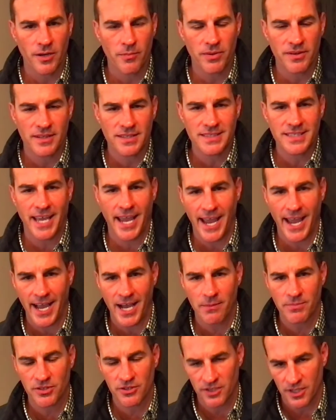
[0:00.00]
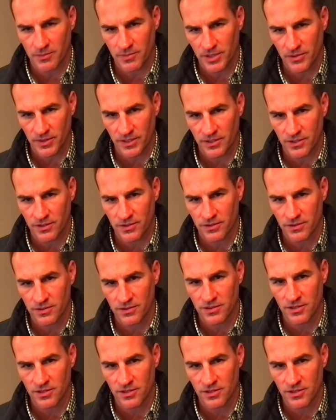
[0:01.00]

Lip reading: but tabs are going to be renewed.